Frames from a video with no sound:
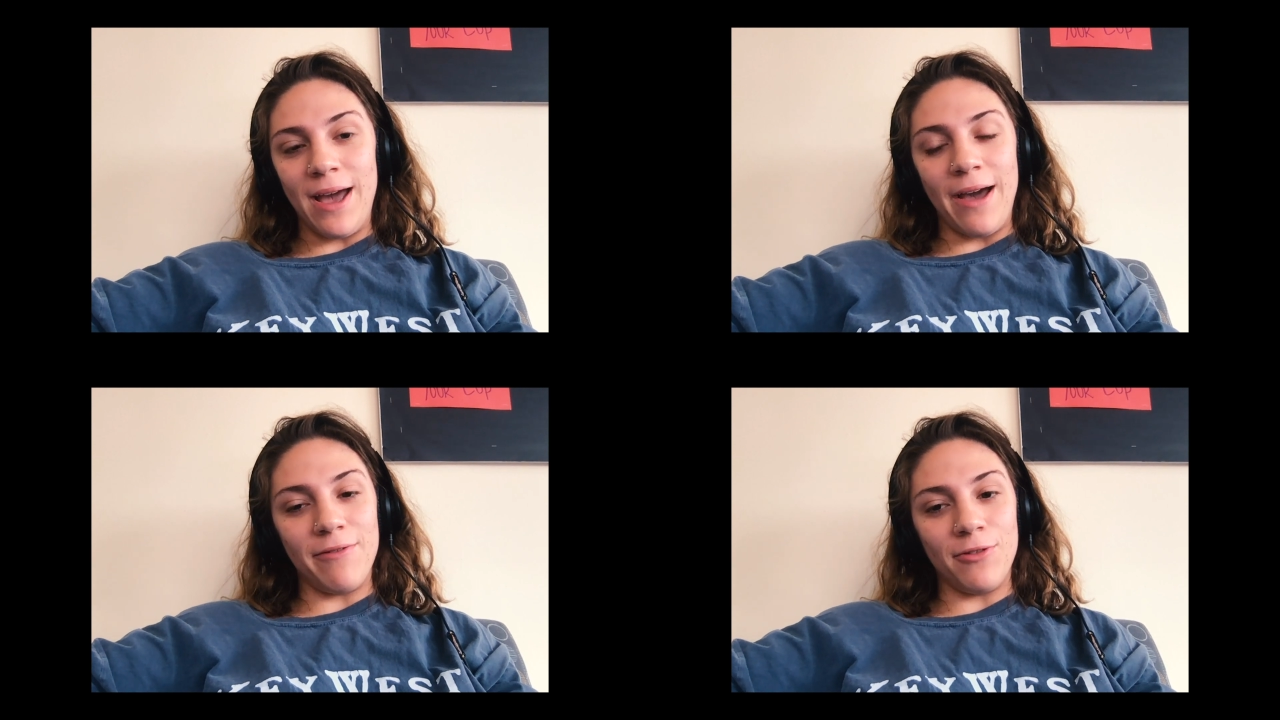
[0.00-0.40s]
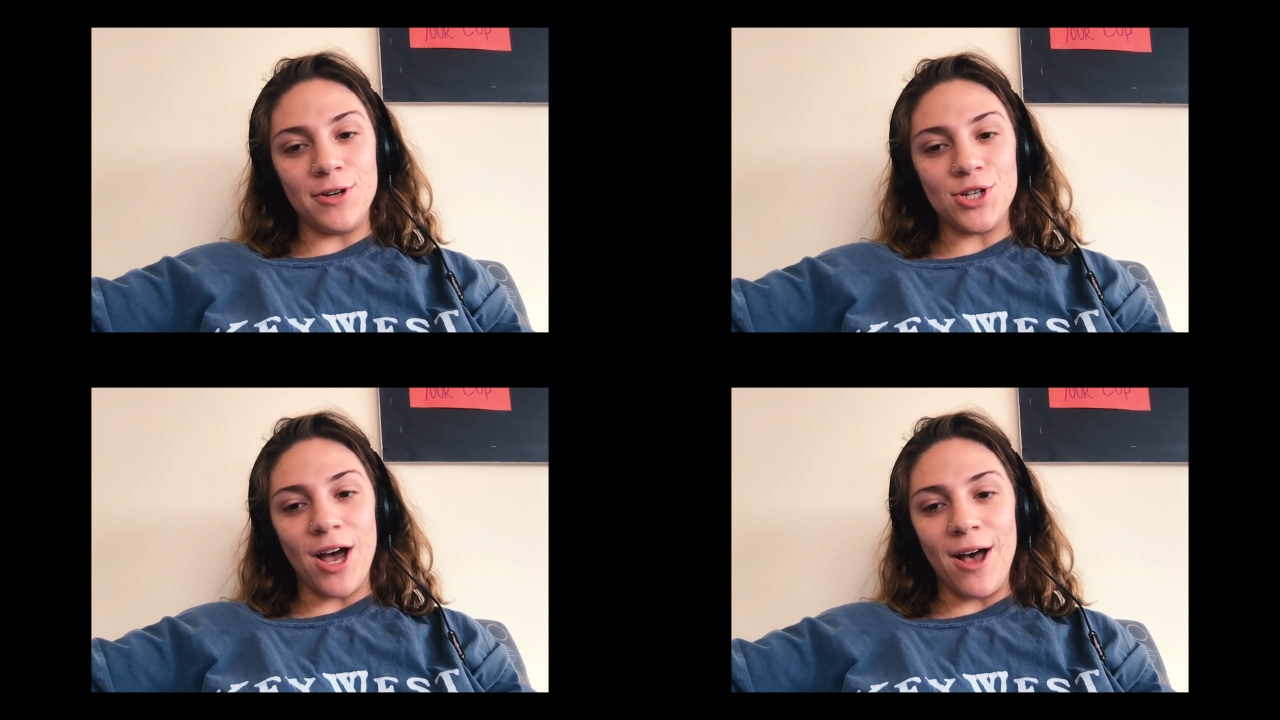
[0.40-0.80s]
I have 3
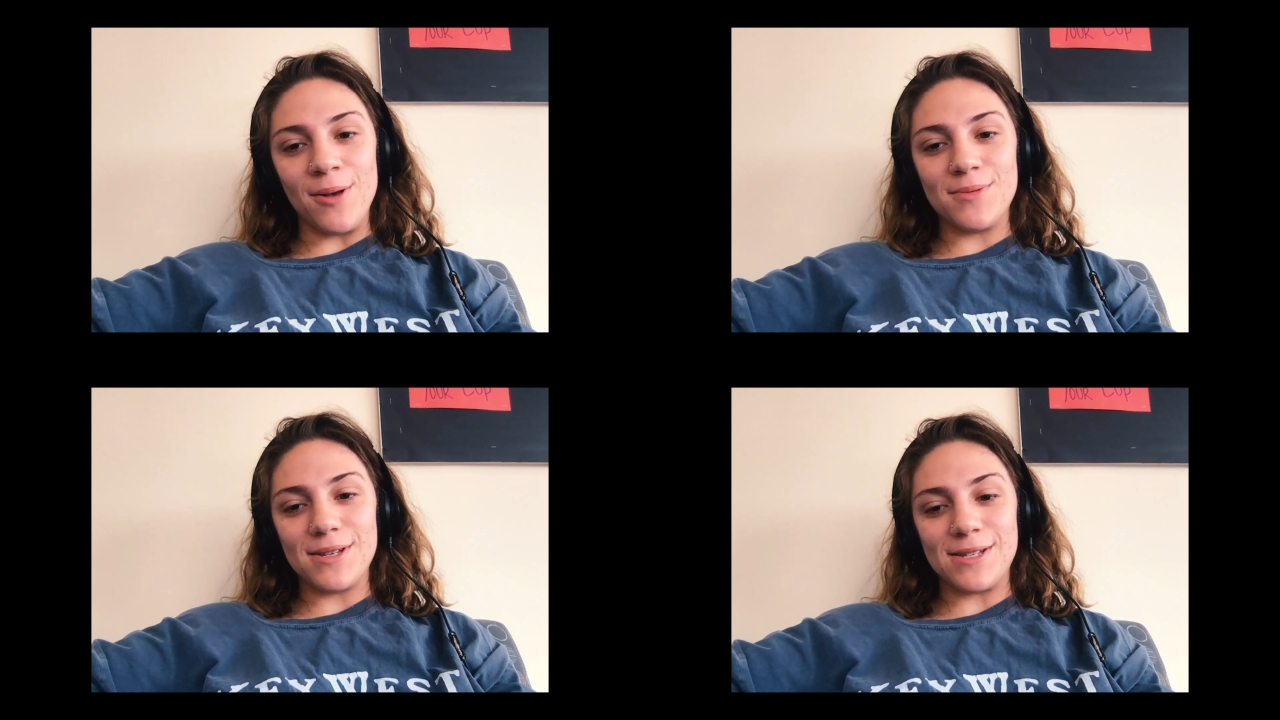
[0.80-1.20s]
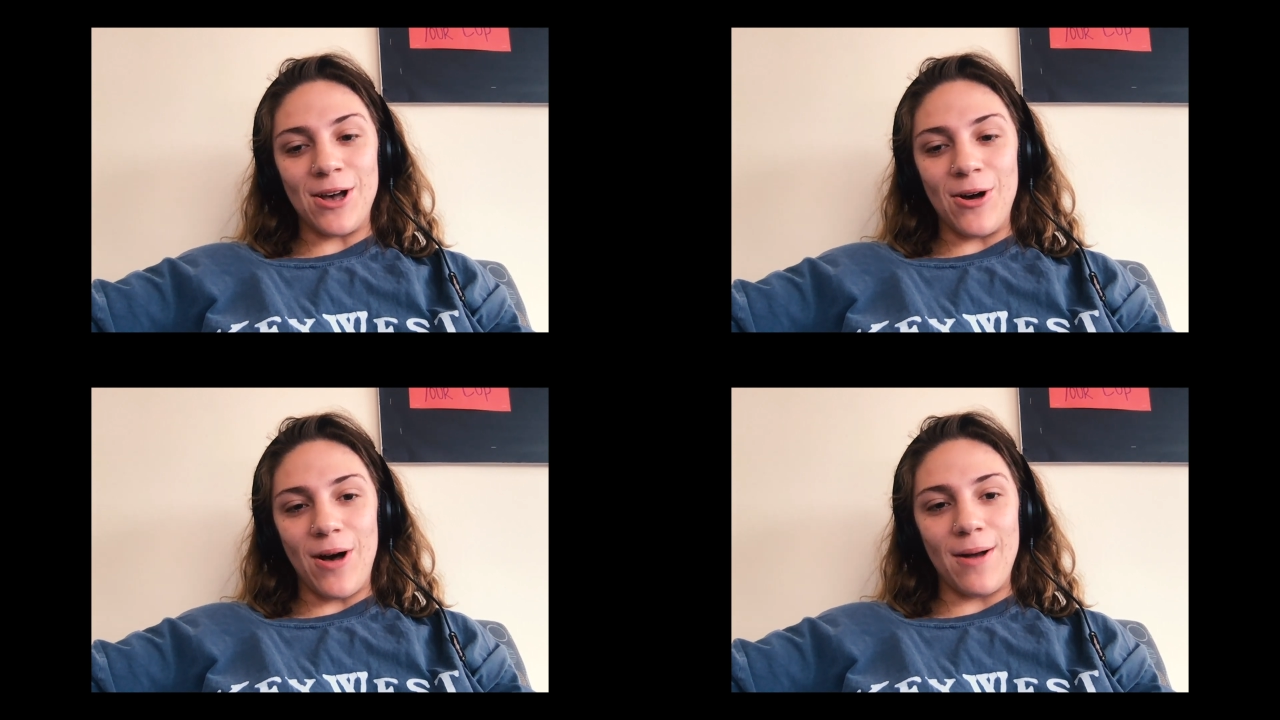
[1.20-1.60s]
jobs,
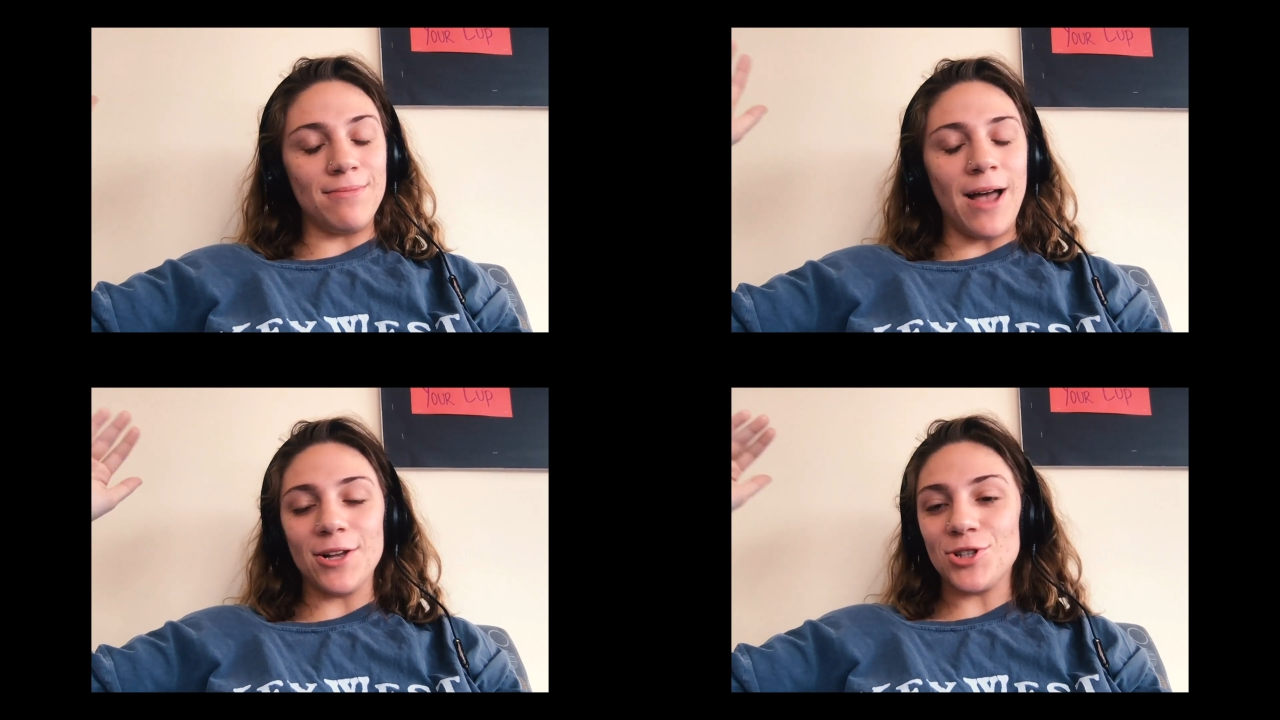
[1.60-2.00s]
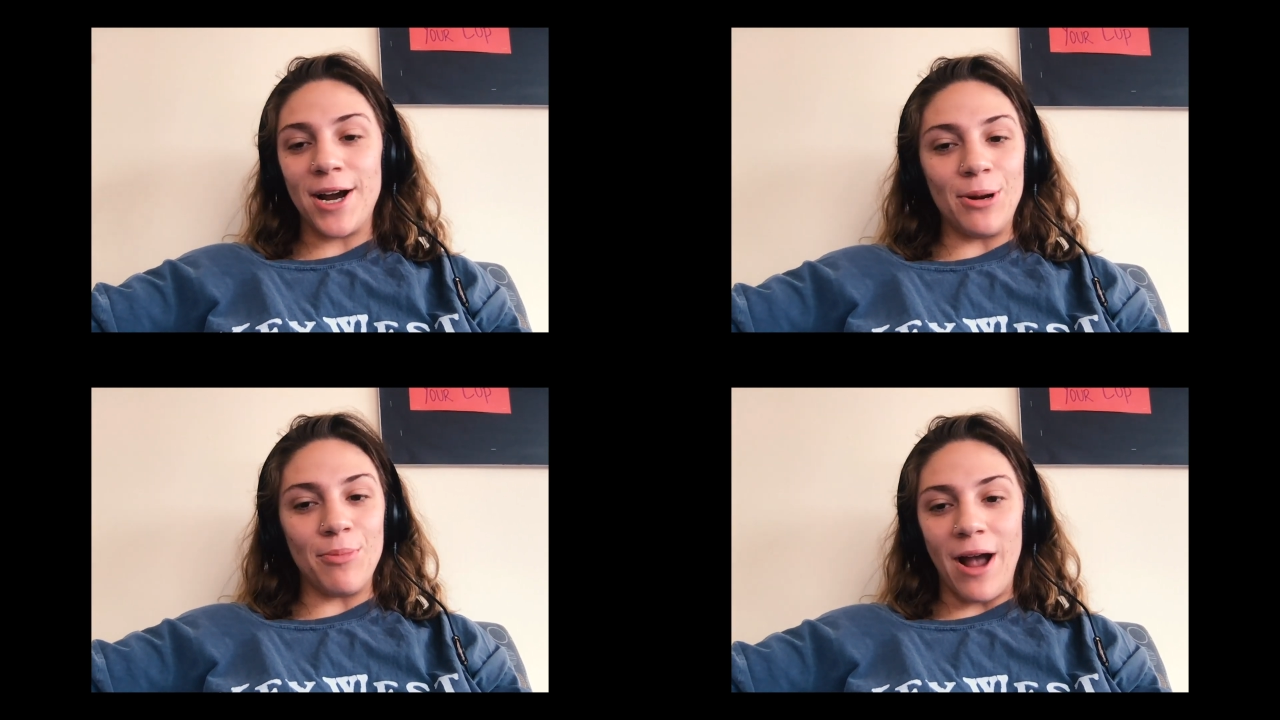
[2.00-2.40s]
so I'm not trying
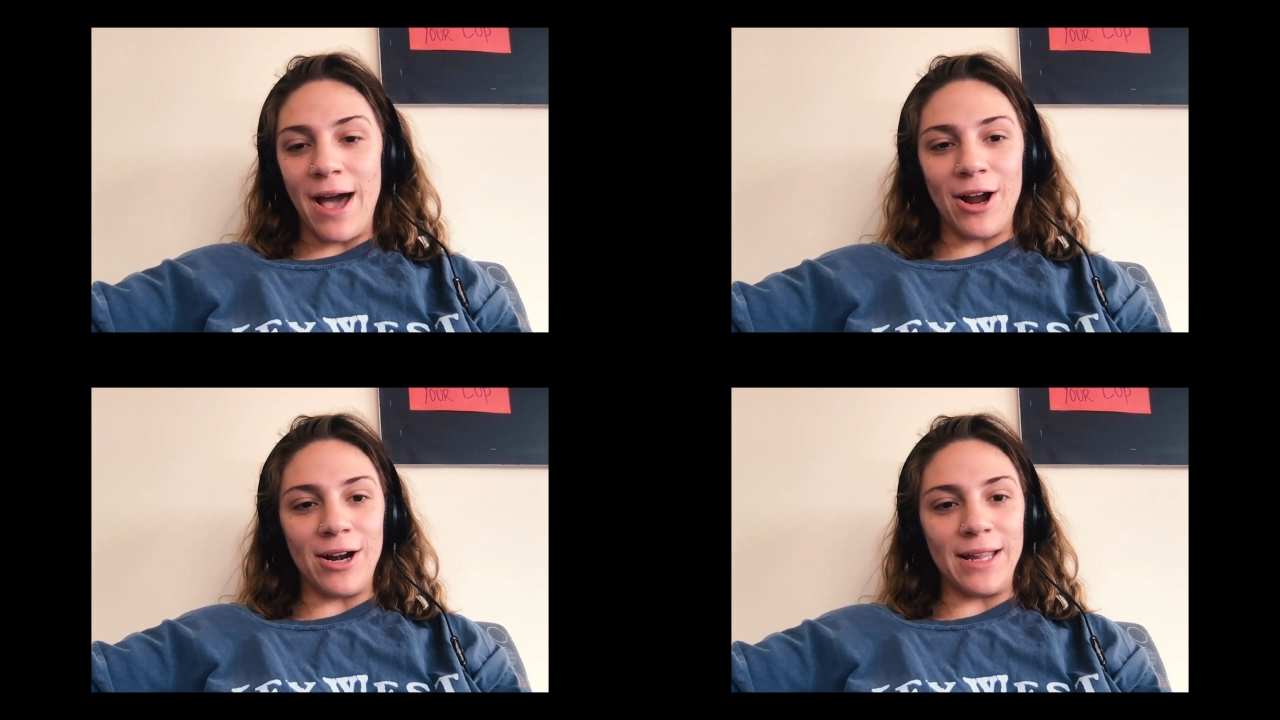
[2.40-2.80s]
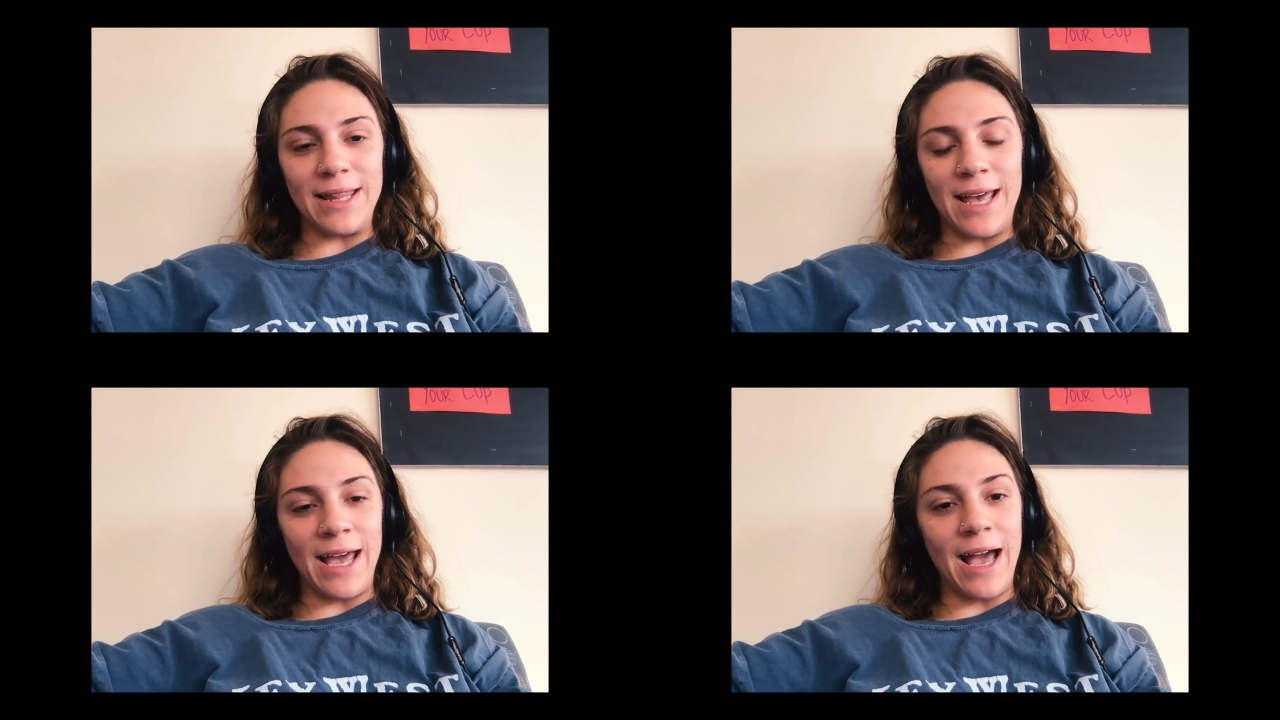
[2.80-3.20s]
to brag or
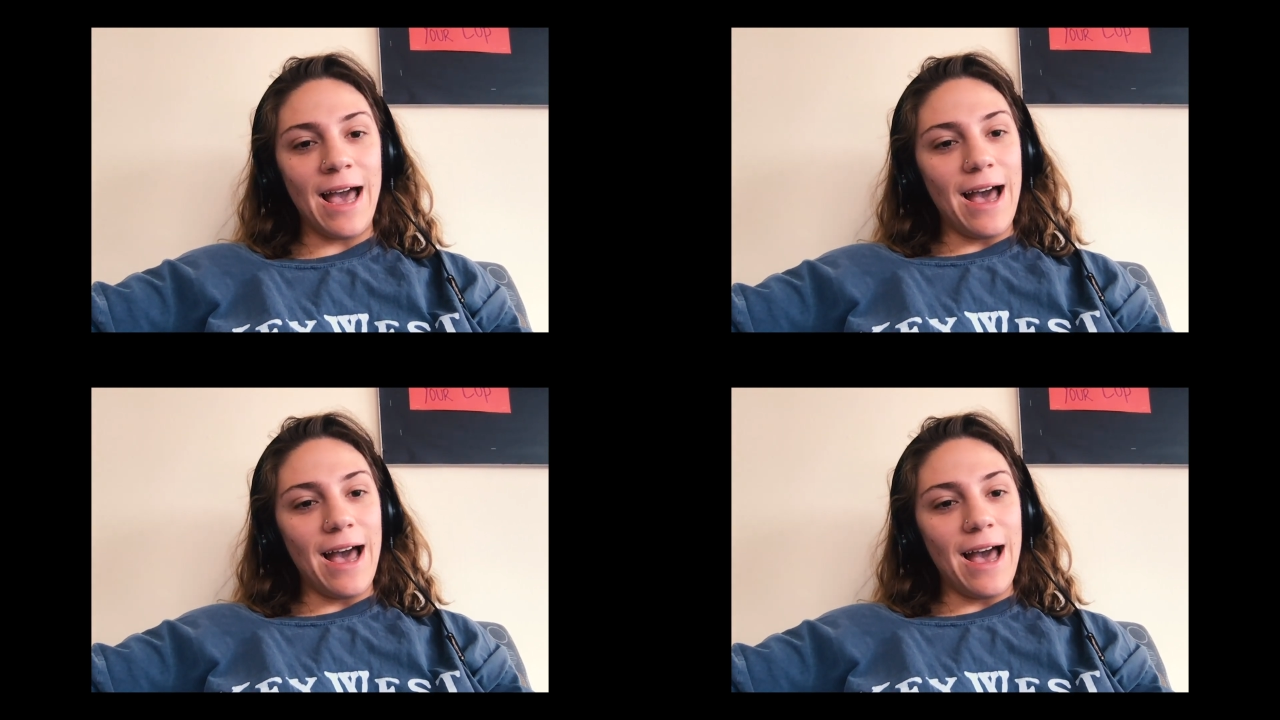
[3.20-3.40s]
anything.